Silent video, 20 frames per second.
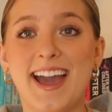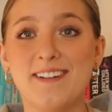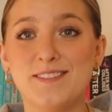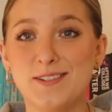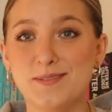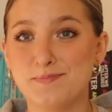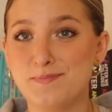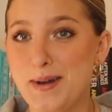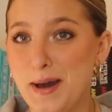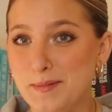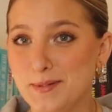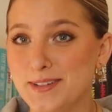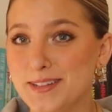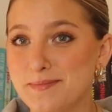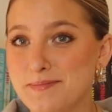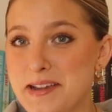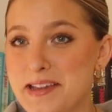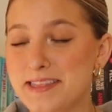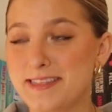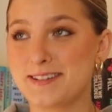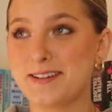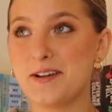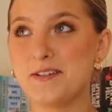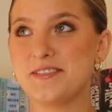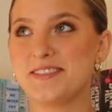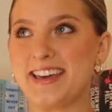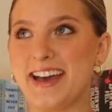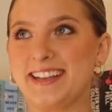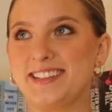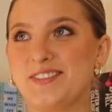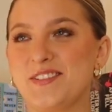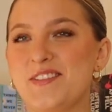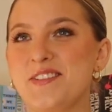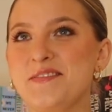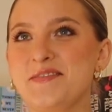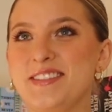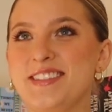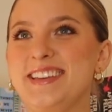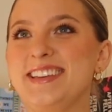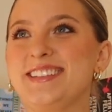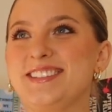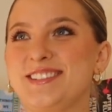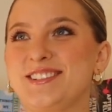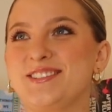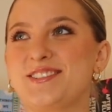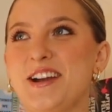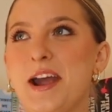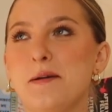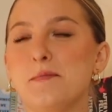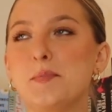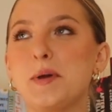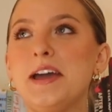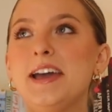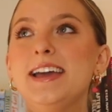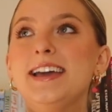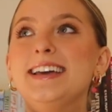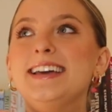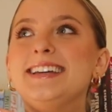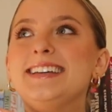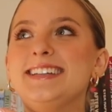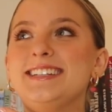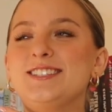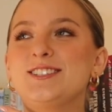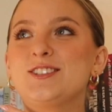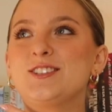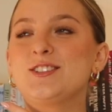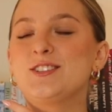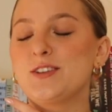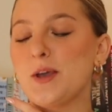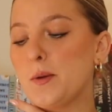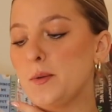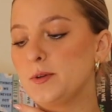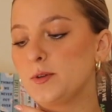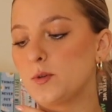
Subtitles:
have a bubble in my throat, that's from the strep. It's so